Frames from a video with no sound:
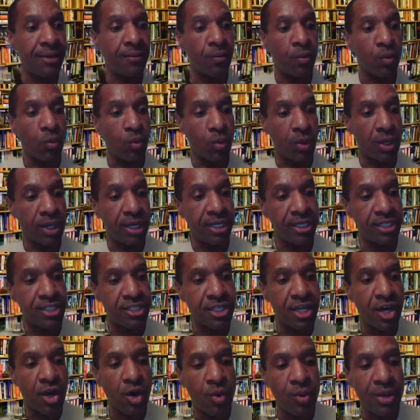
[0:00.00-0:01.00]
what is
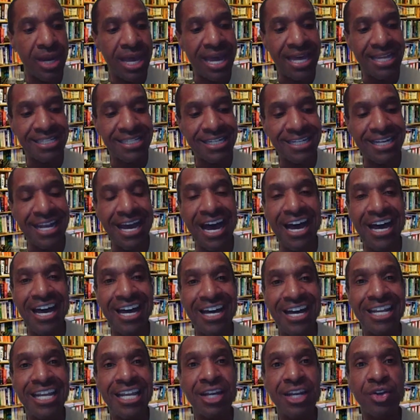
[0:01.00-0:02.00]
known as an
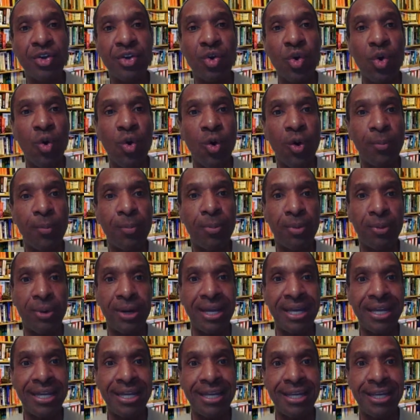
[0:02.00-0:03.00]

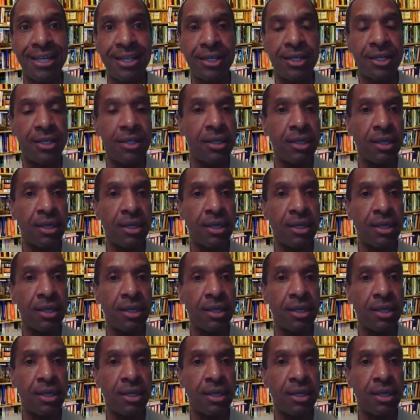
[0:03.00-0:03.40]
unincorporated